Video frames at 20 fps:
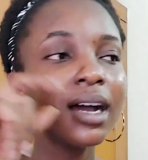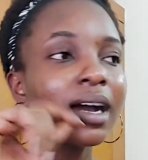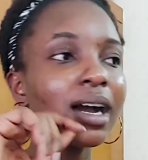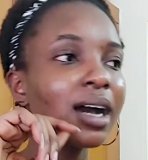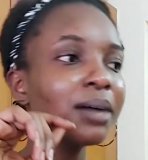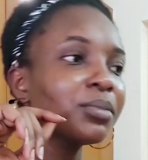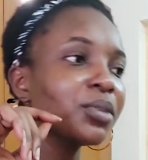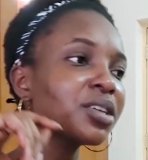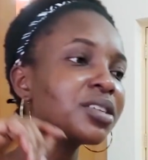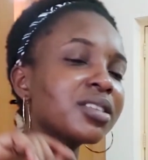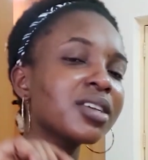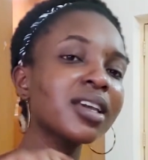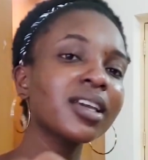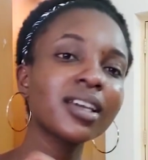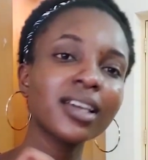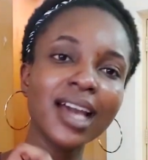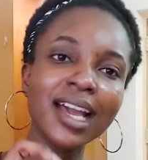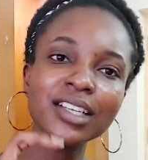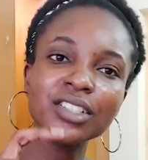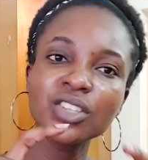I
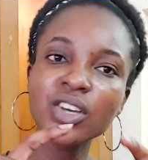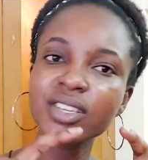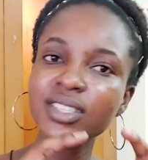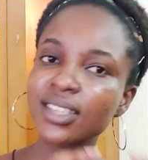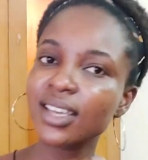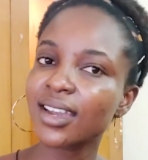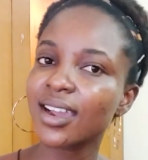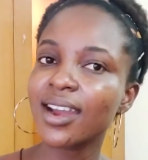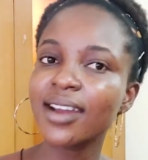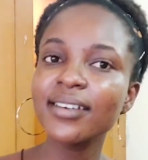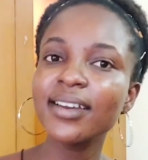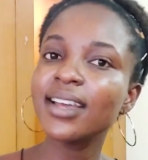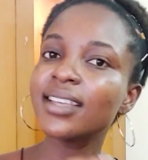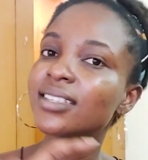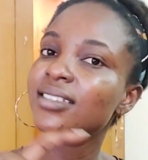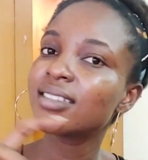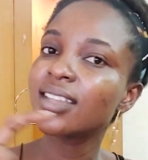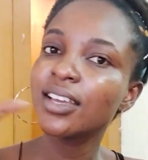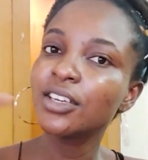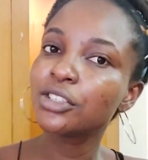did not say carry
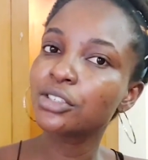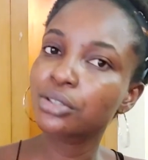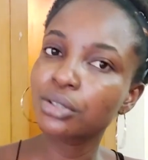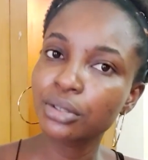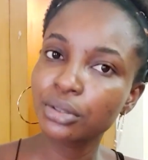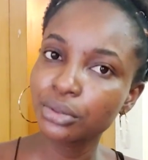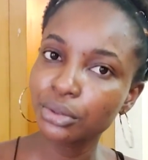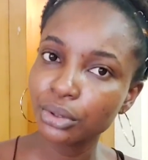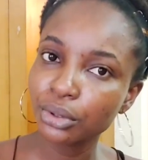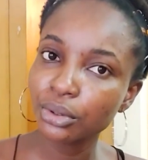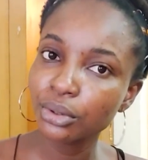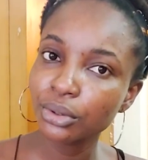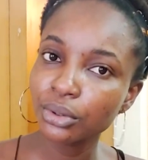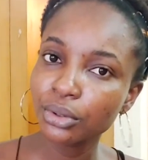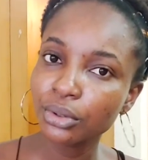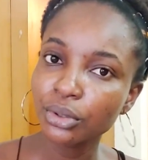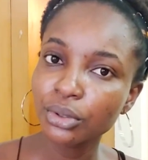extension. No,